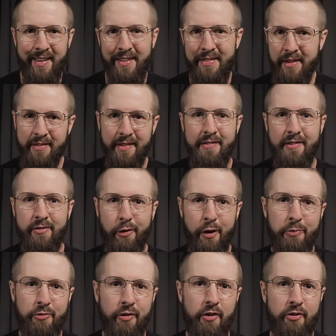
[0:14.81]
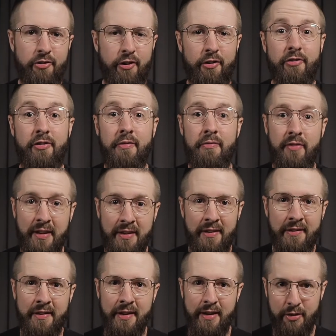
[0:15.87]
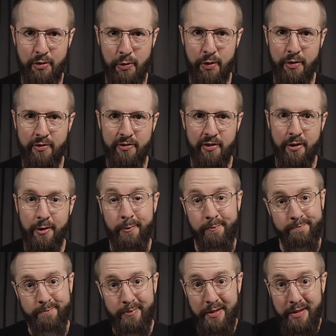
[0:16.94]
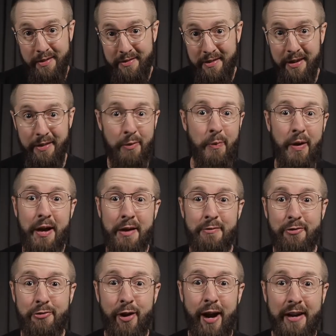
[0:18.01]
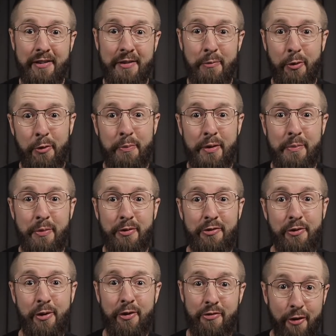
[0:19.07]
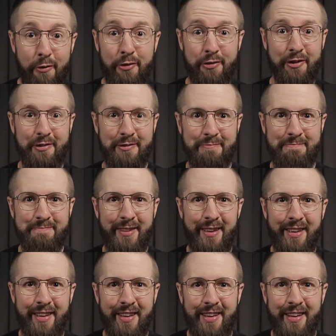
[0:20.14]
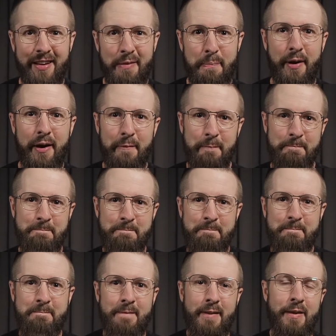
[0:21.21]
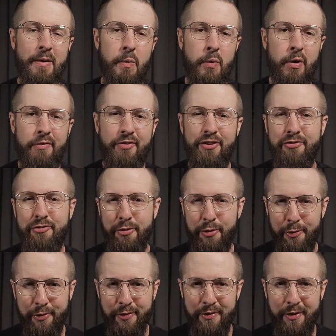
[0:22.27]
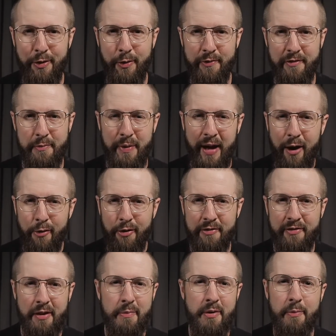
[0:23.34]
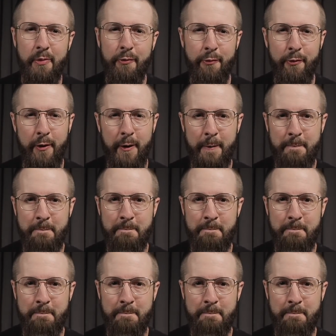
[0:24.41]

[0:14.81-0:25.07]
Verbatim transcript: This is a scripture the church conveniently ignores, so it doesn't get in the way of attracting more people to our services. But what if this truth holds the power to set people free?